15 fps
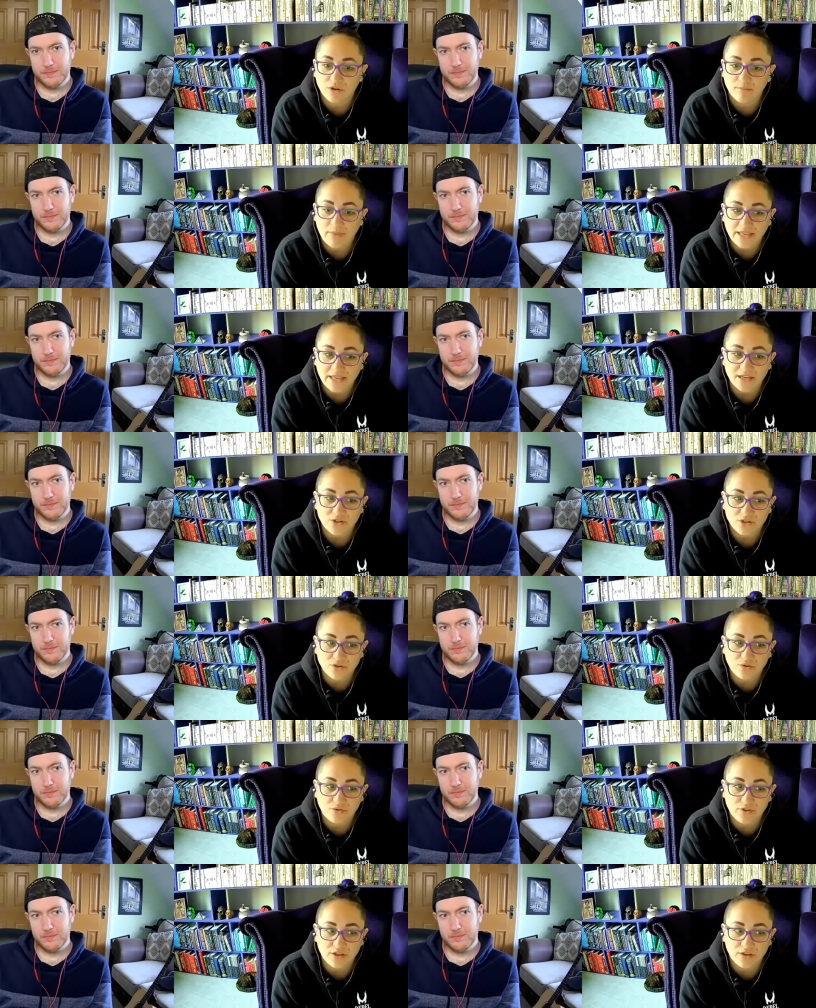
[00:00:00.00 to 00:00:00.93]
Speaker 1: making
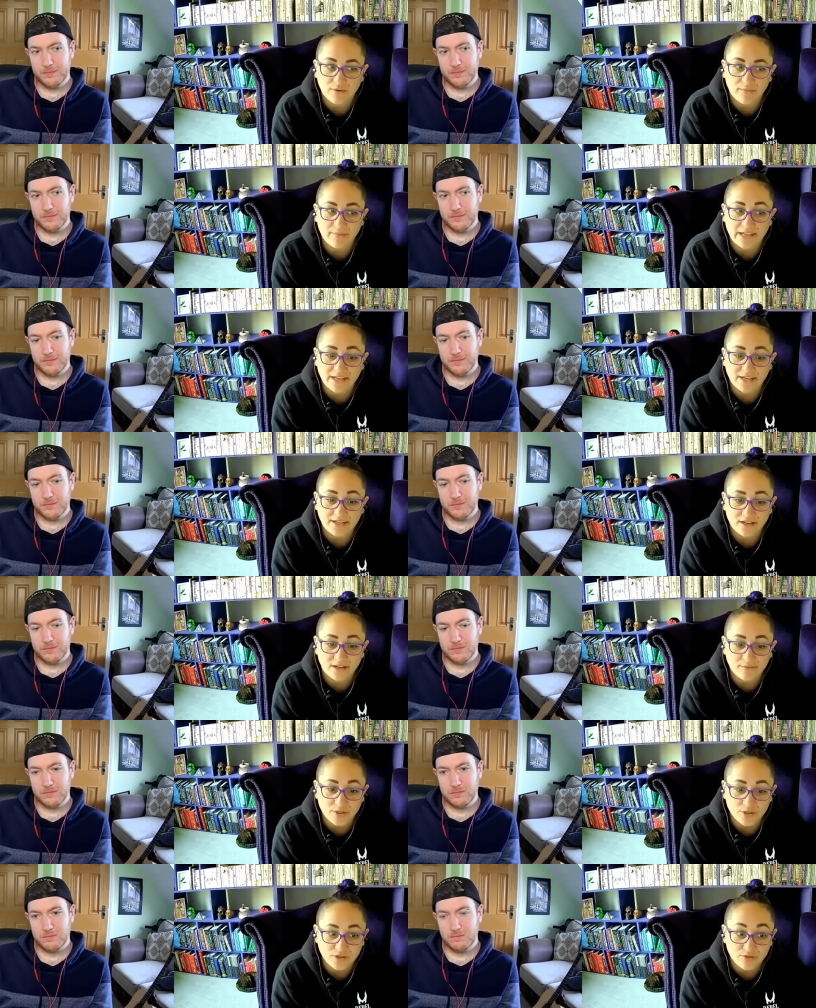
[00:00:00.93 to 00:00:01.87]
sure that you are making time
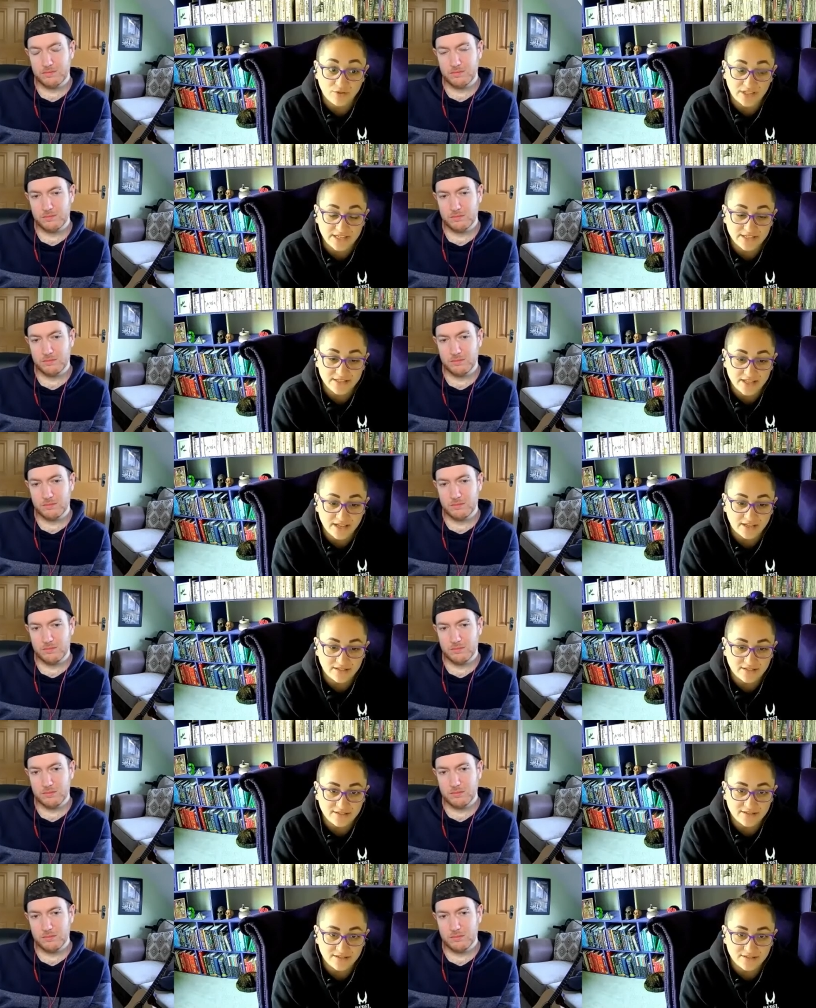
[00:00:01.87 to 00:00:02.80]
to do these
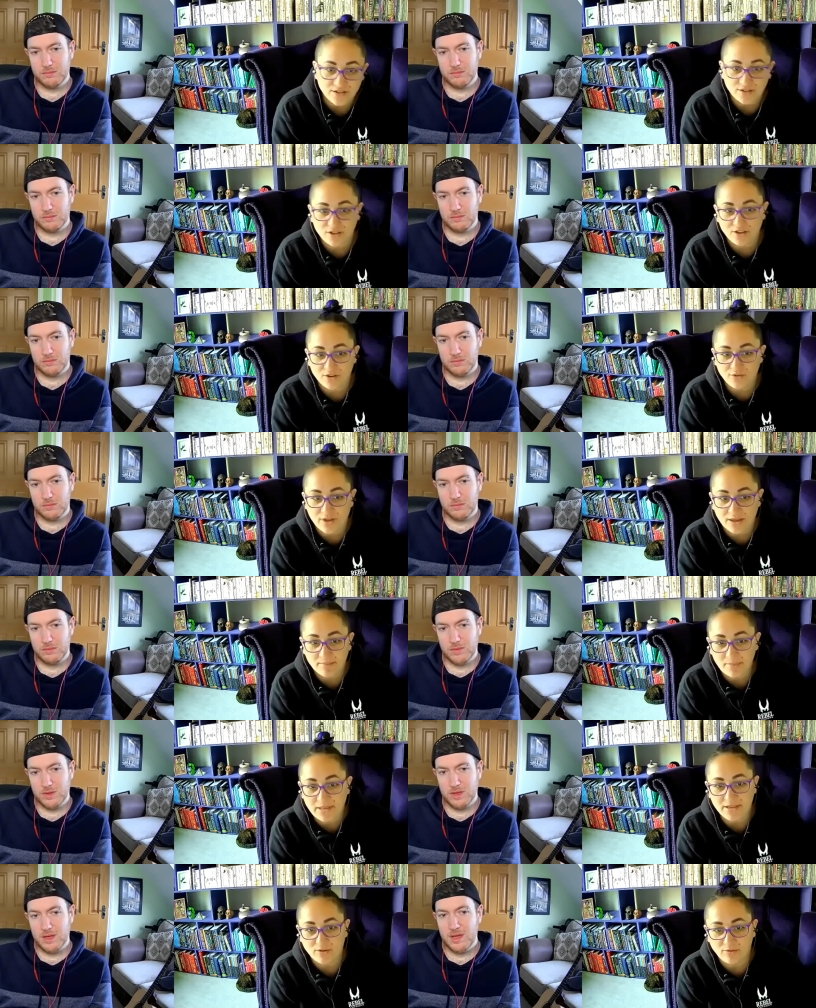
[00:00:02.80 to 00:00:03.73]
things so that you can be
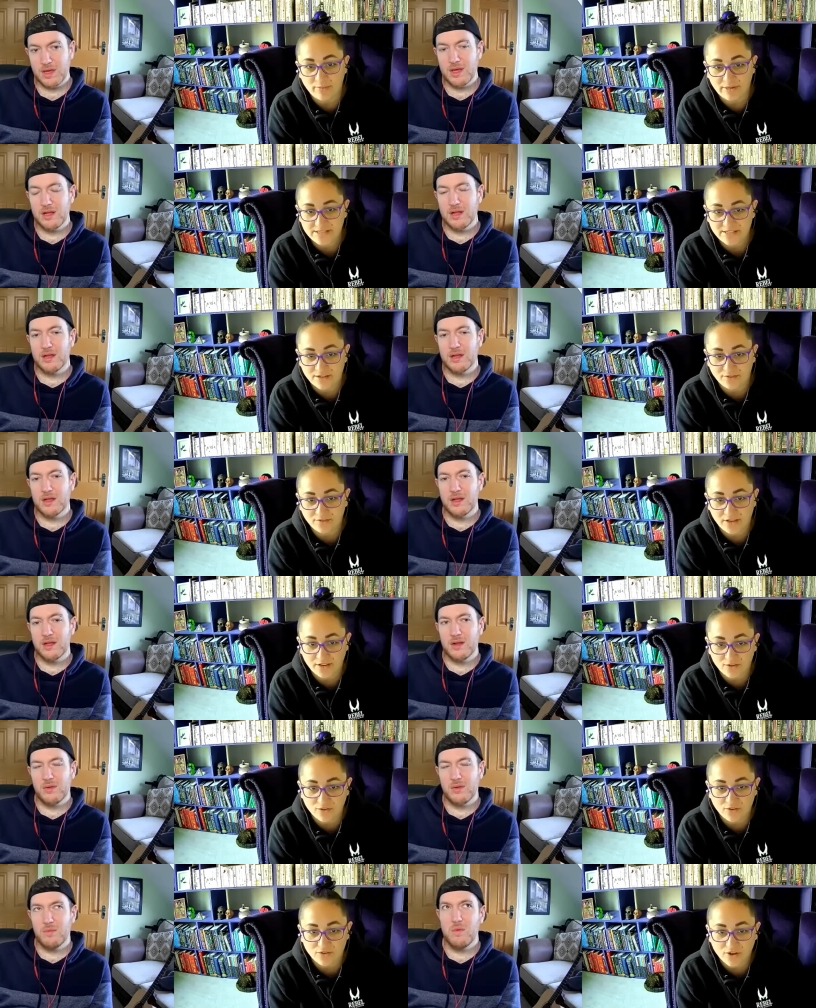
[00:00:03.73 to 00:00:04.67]
your best self in
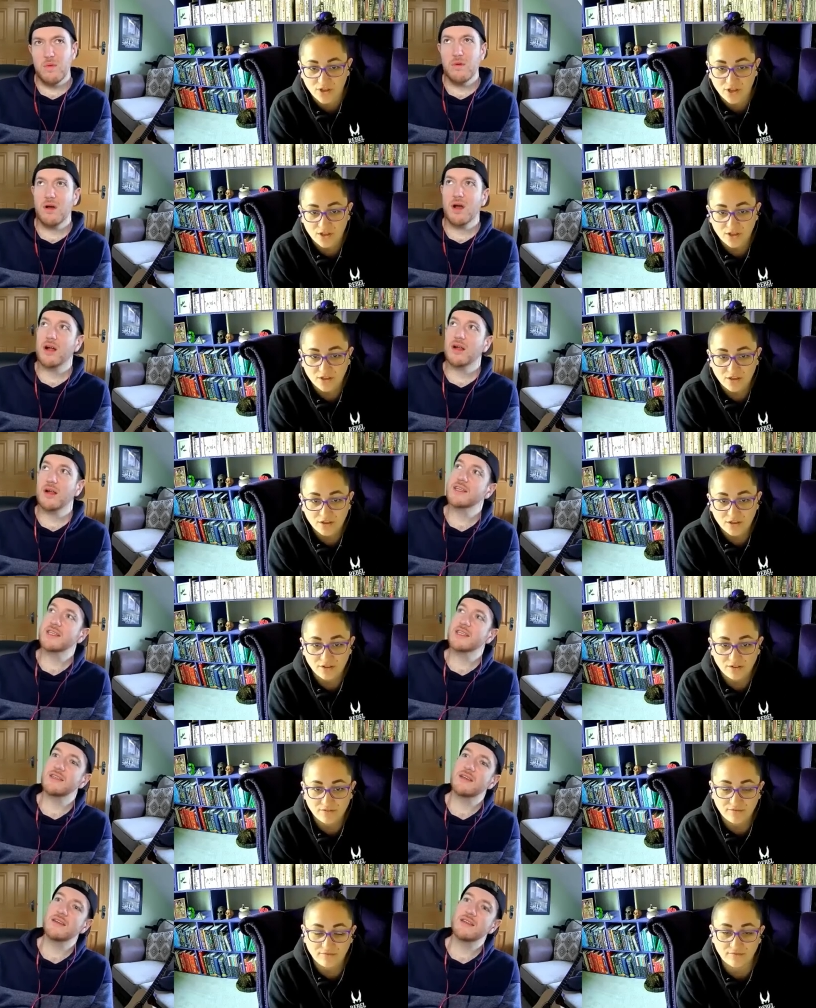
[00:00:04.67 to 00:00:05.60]
your
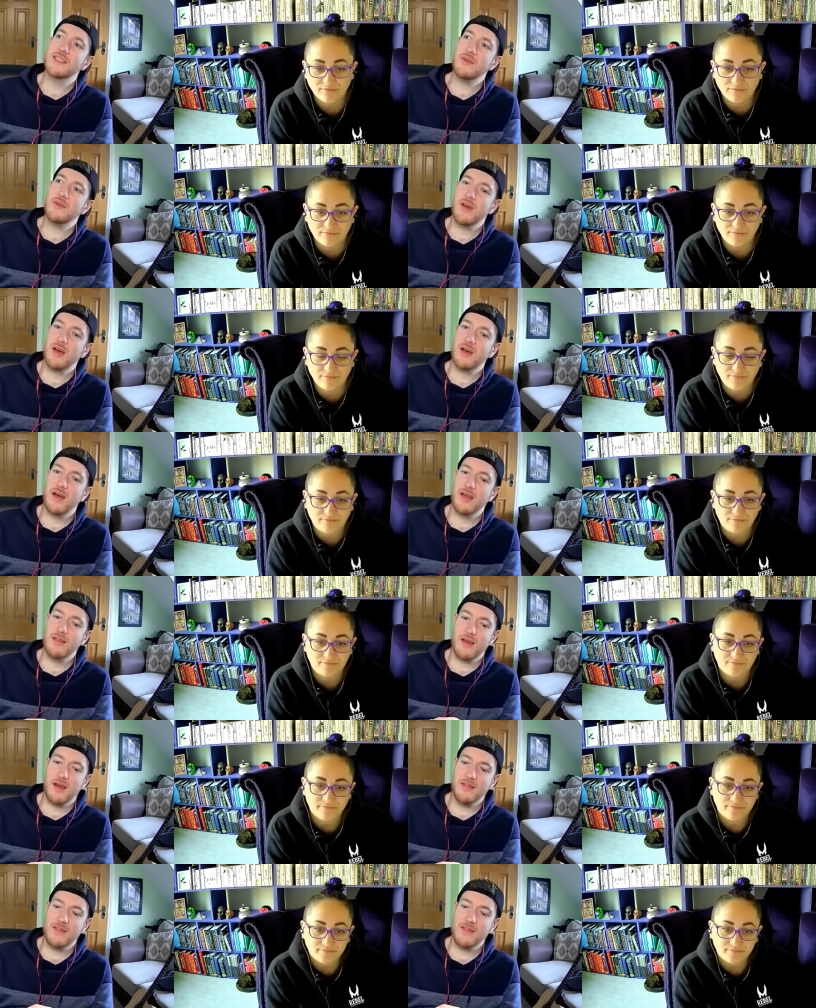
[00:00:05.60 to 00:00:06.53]
so
Speaker 2: I, th-
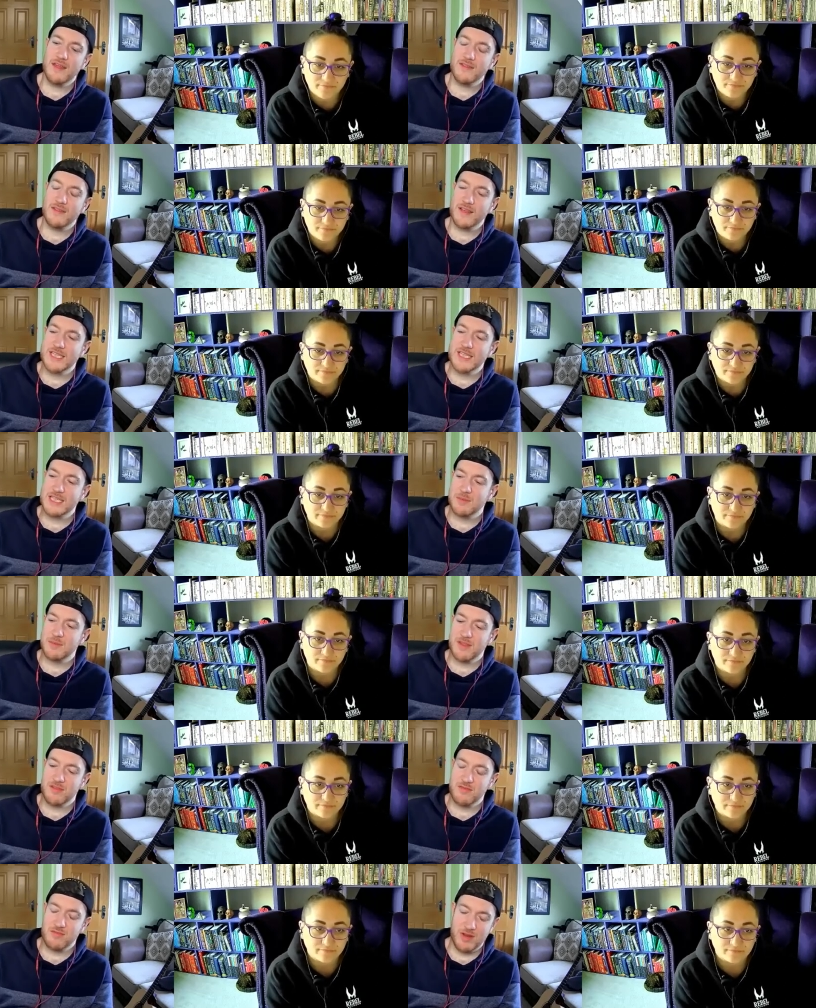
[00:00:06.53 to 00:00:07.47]
I think this is something
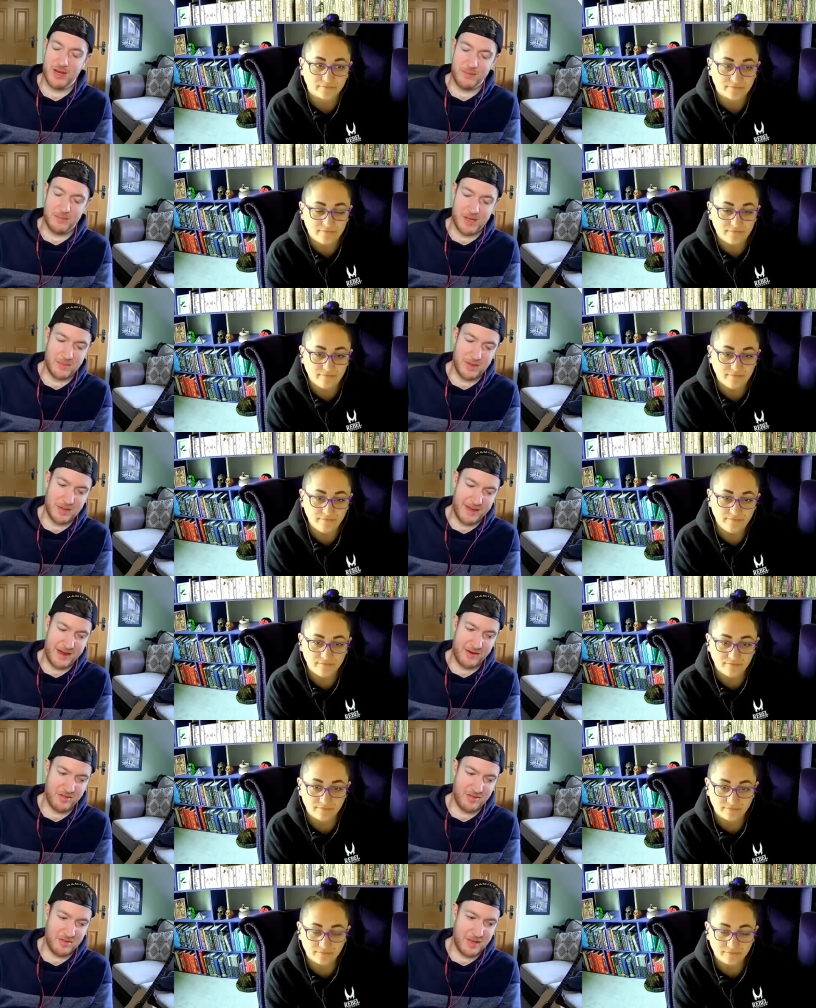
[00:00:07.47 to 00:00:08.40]
that's really becoming apparent
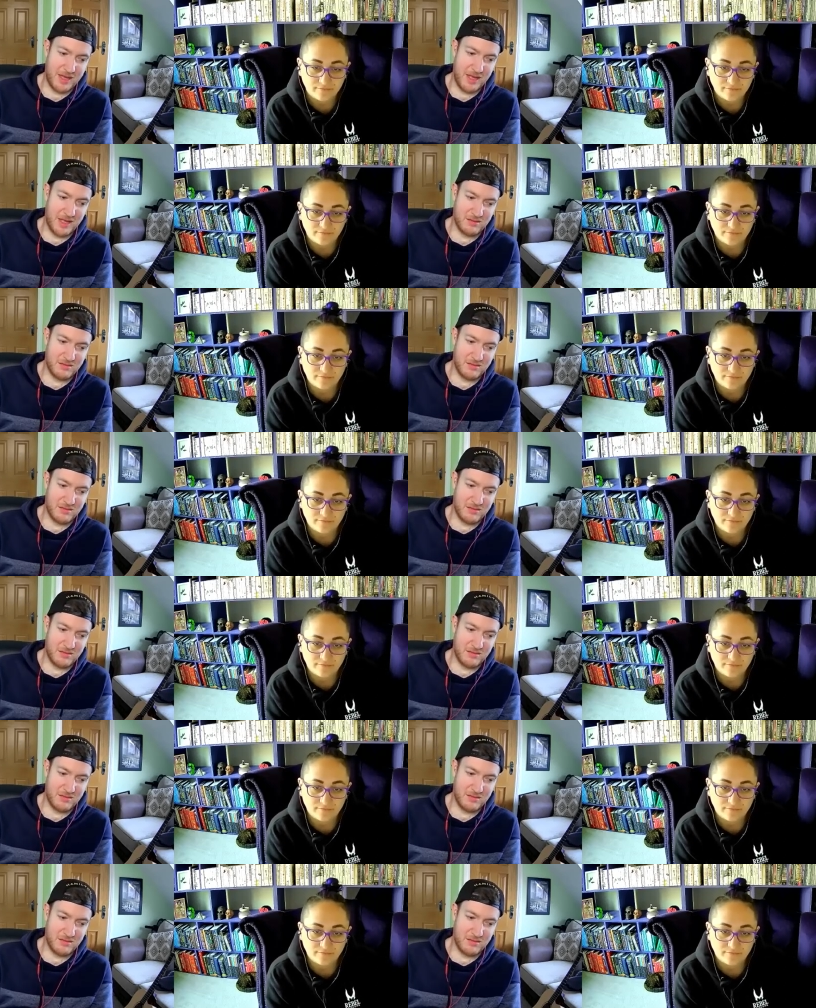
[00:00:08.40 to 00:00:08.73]
to me